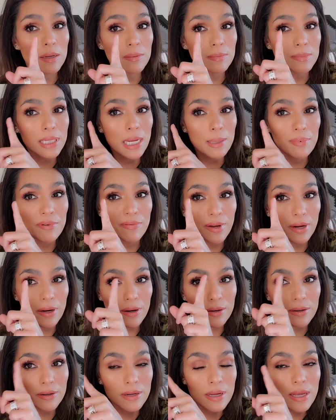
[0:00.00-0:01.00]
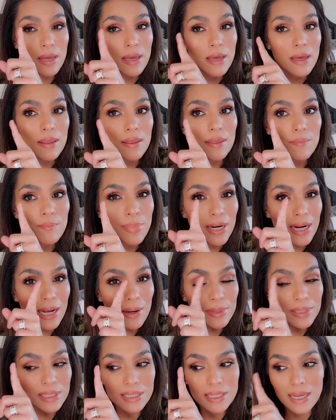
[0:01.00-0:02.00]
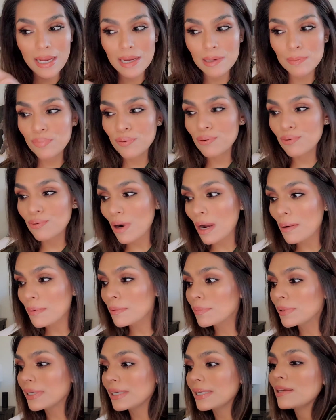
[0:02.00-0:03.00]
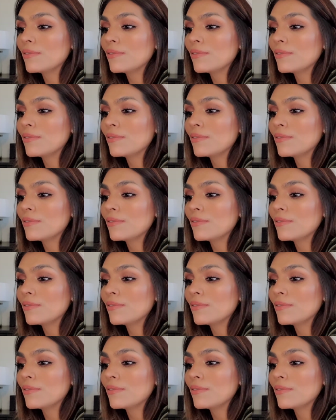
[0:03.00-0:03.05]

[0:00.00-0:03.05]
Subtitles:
type of hair. But I would say I'd probably,